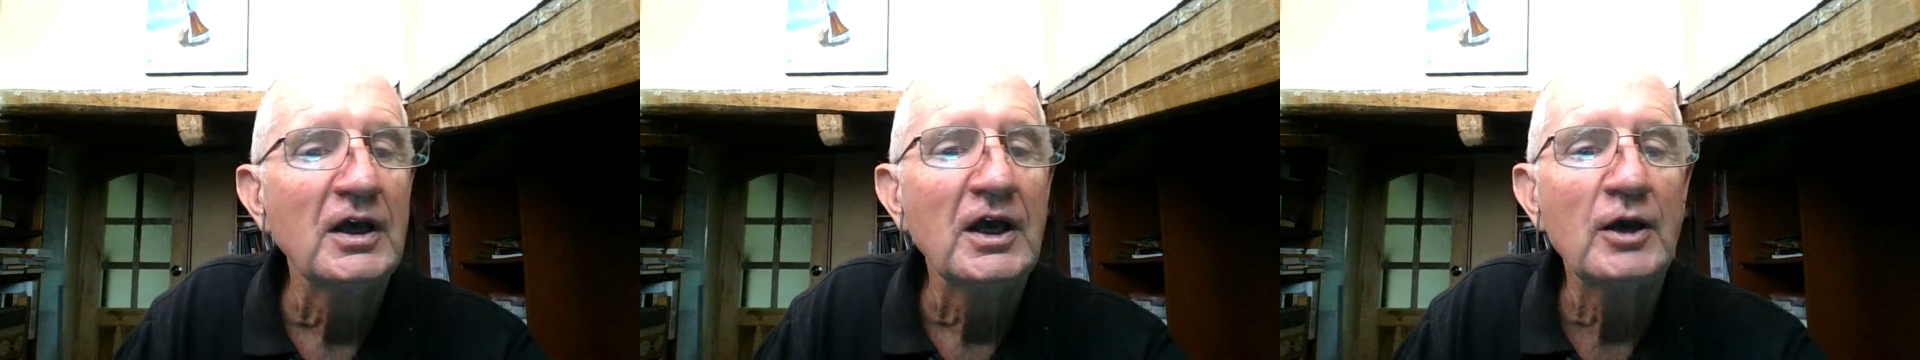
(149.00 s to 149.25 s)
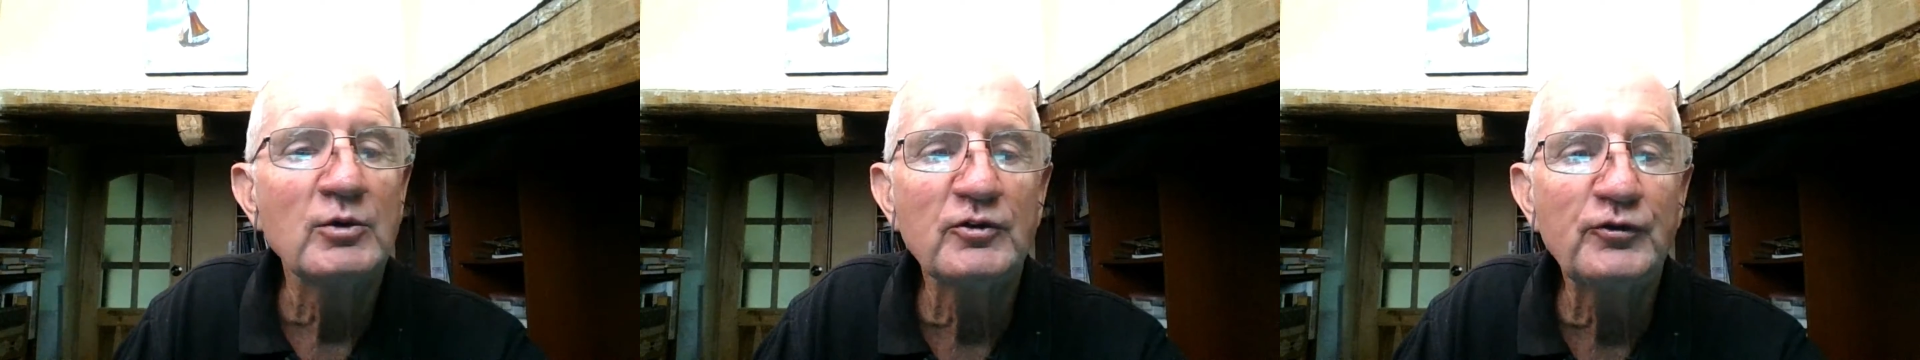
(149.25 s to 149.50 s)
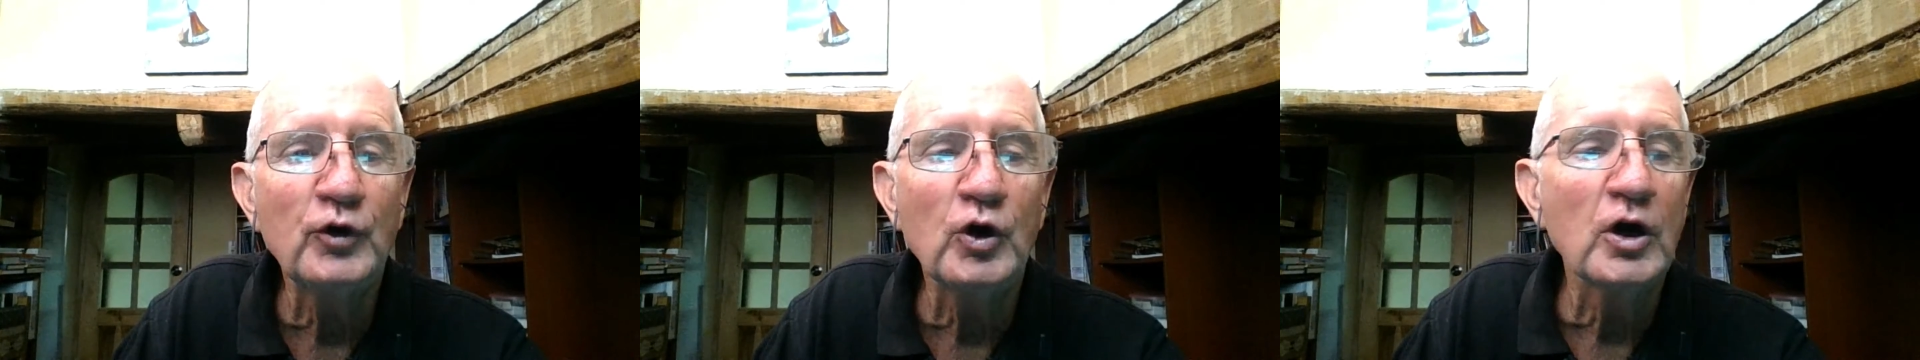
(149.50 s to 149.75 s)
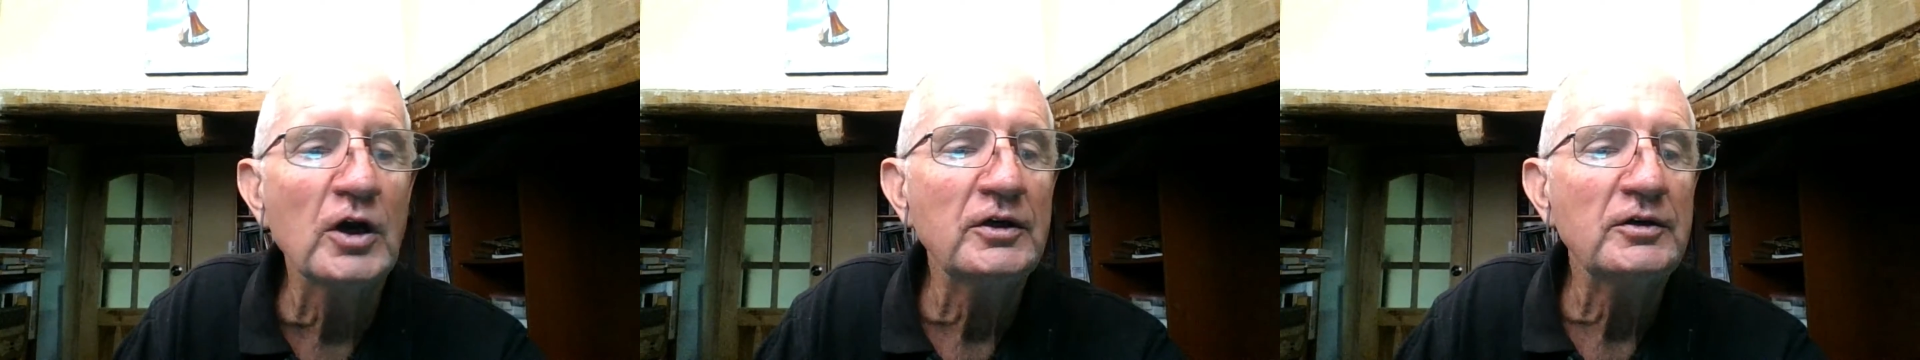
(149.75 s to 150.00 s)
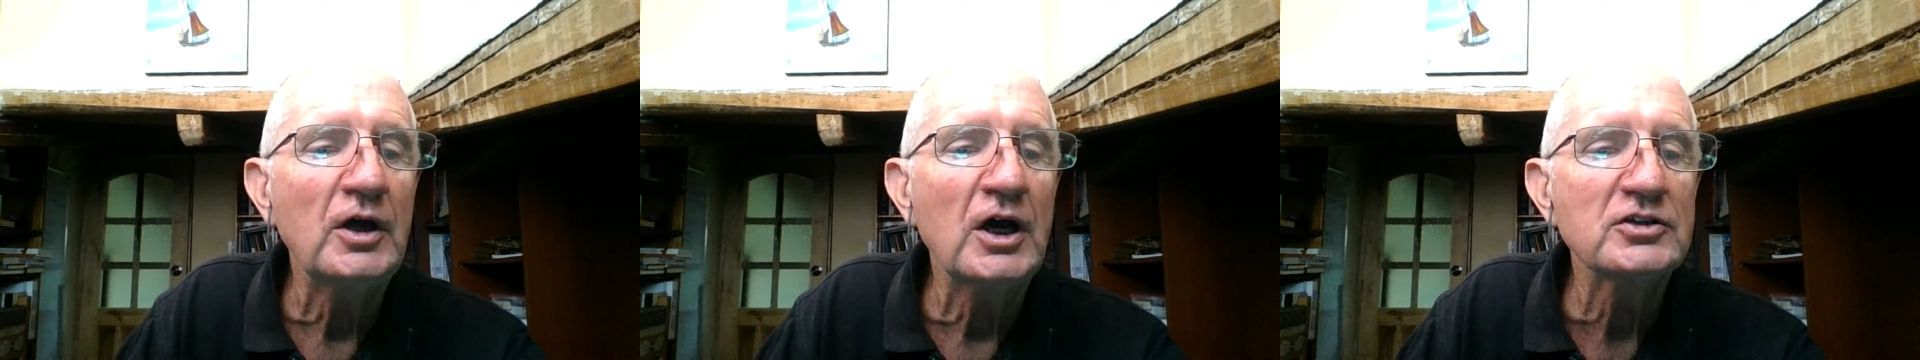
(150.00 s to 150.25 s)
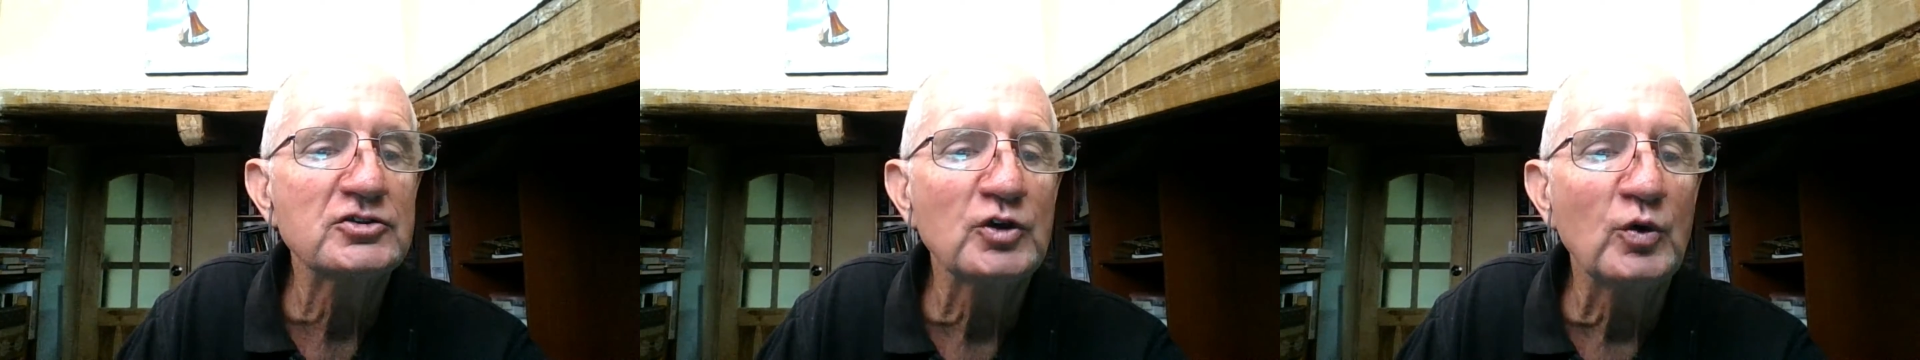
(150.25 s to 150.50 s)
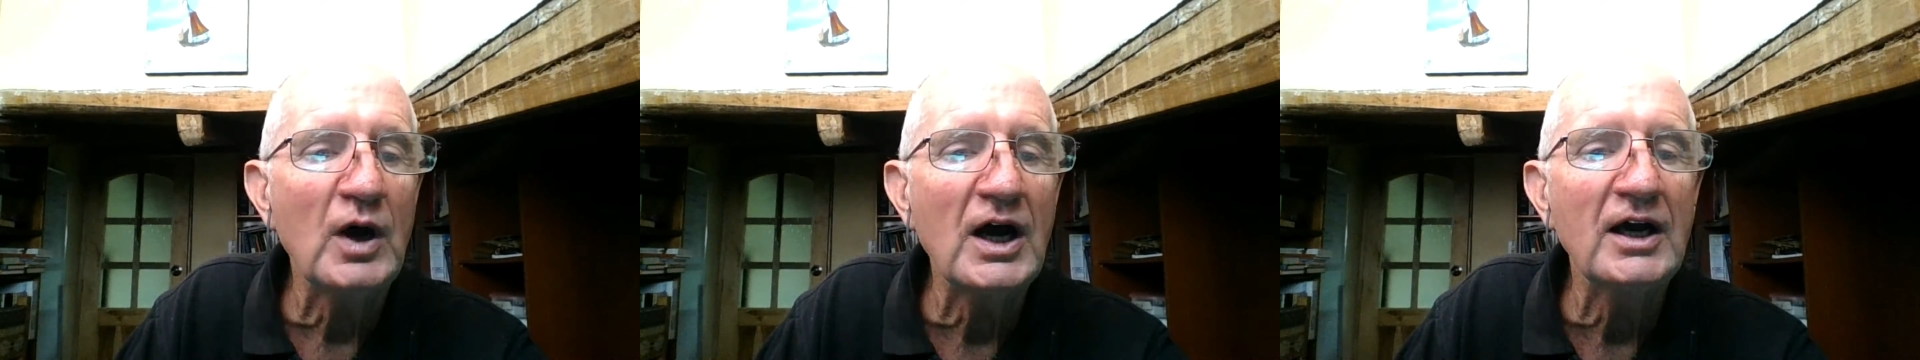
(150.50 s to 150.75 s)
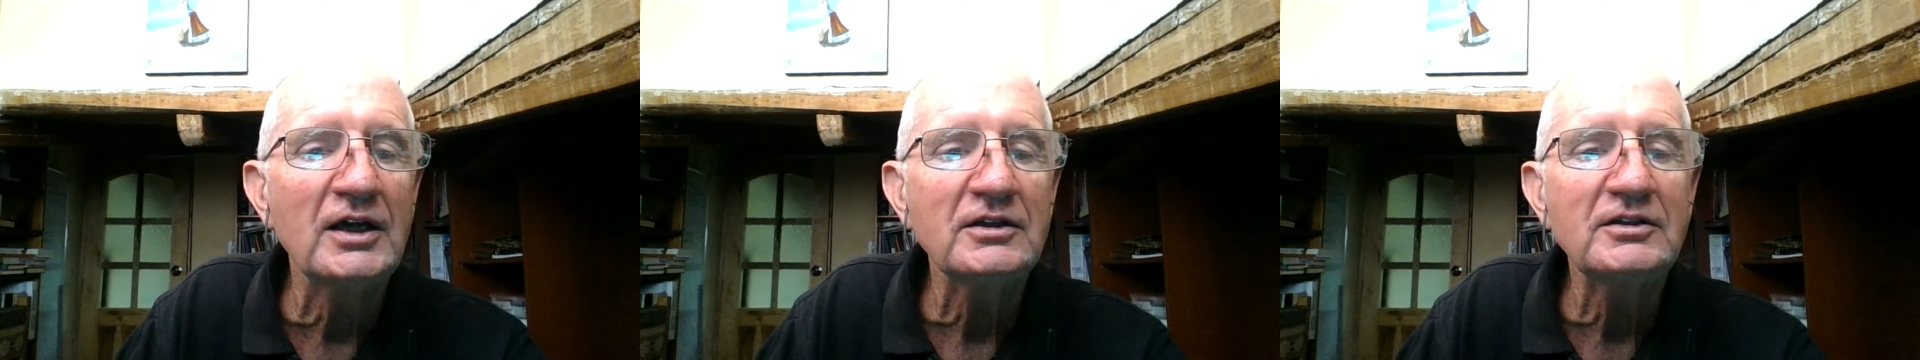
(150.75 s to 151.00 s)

Henry Ford, Oscar Wilde,